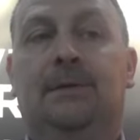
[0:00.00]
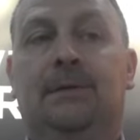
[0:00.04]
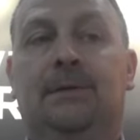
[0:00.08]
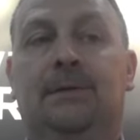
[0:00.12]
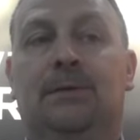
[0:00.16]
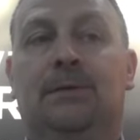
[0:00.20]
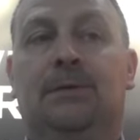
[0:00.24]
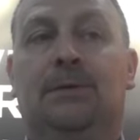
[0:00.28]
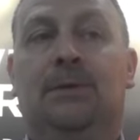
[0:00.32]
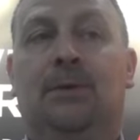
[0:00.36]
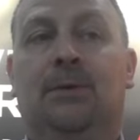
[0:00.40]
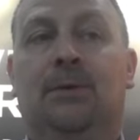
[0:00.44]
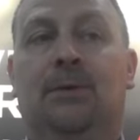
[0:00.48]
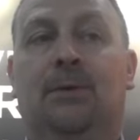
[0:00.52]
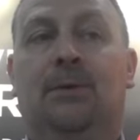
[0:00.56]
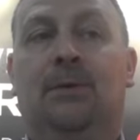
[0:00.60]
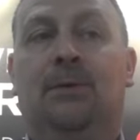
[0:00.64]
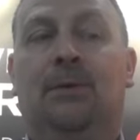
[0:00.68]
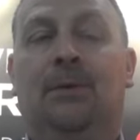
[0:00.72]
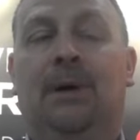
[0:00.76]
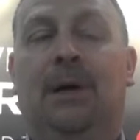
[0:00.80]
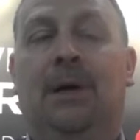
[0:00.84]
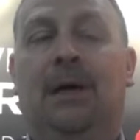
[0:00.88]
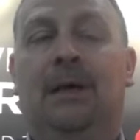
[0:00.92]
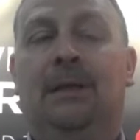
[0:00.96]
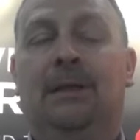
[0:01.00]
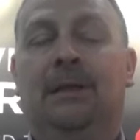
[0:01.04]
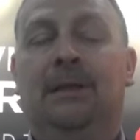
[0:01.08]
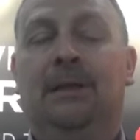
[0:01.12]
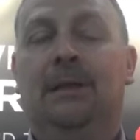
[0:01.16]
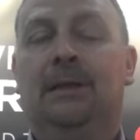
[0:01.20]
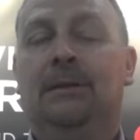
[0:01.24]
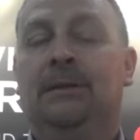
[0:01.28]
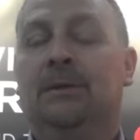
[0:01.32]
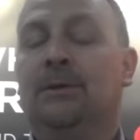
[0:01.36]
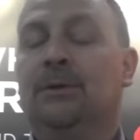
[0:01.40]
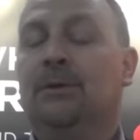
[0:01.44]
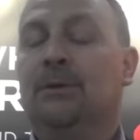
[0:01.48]
So I
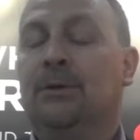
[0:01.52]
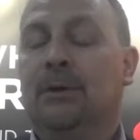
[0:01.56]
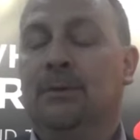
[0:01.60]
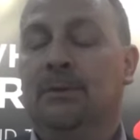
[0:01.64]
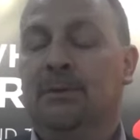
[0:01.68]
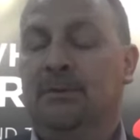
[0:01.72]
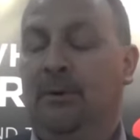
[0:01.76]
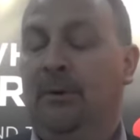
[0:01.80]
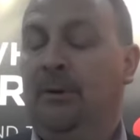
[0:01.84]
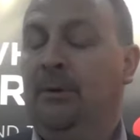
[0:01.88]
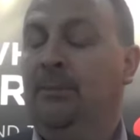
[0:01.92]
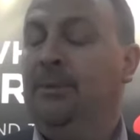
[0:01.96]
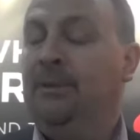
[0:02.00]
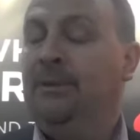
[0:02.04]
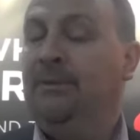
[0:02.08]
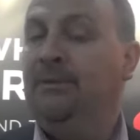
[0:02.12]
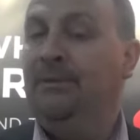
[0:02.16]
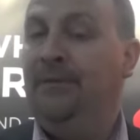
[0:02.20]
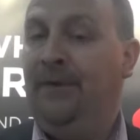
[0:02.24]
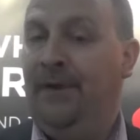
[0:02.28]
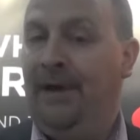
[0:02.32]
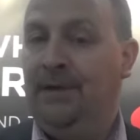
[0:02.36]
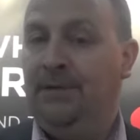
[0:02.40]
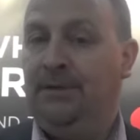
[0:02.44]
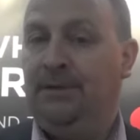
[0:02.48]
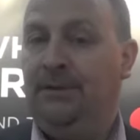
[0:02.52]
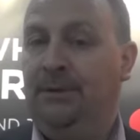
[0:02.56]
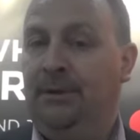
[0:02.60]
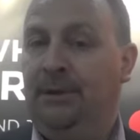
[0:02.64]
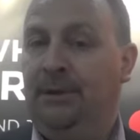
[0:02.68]
think that Europe's probably been faster